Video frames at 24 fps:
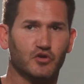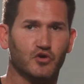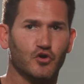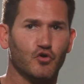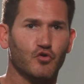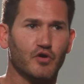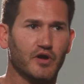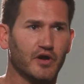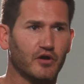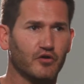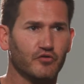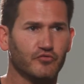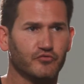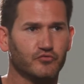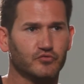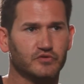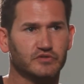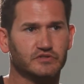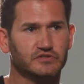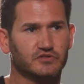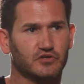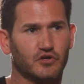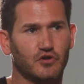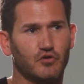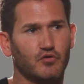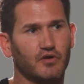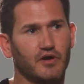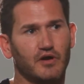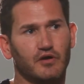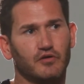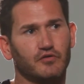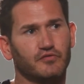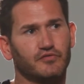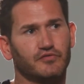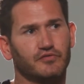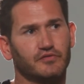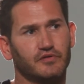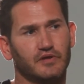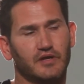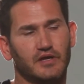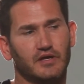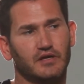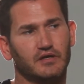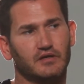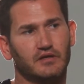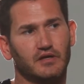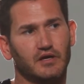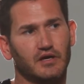Go Health was Go Health
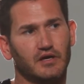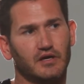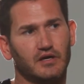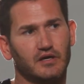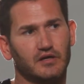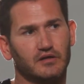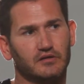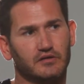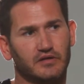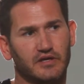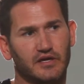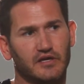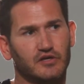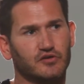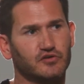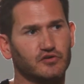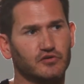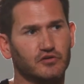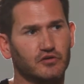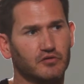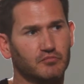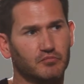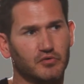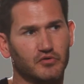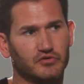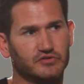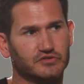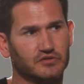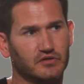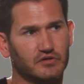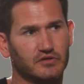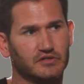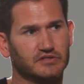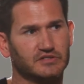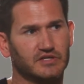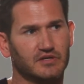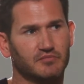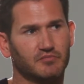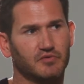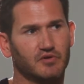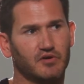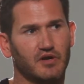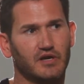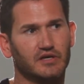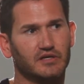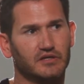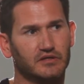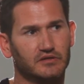and uh, K Cura both started the same year
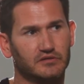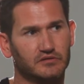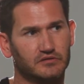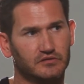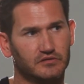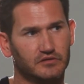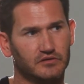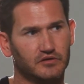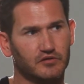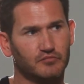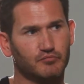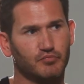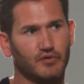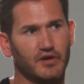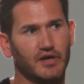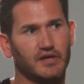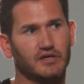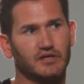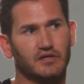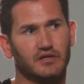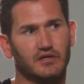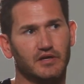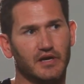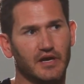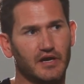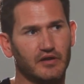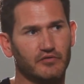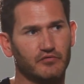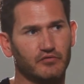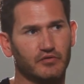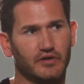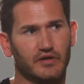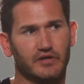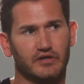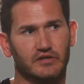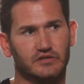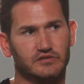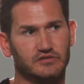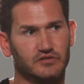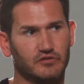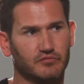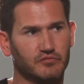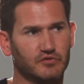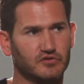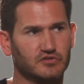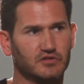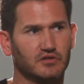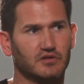I did. You know, huh. Brandon and Andrew, like, so
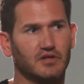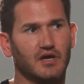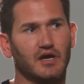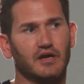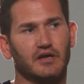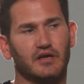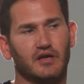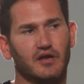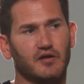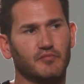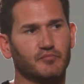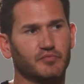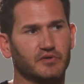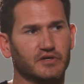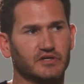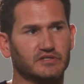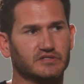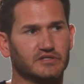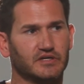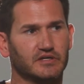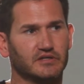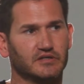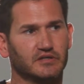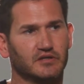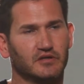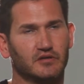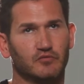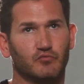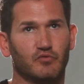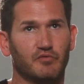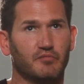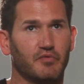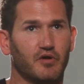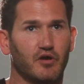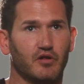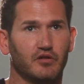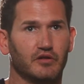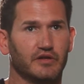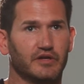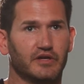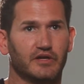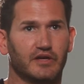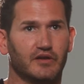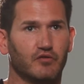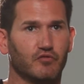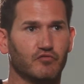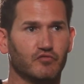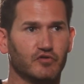there's a lot of companies that we've all in
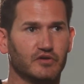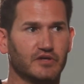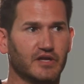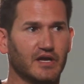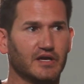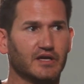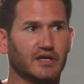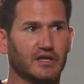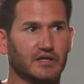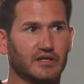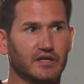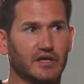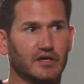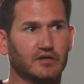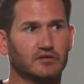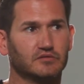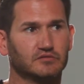it over a decade now.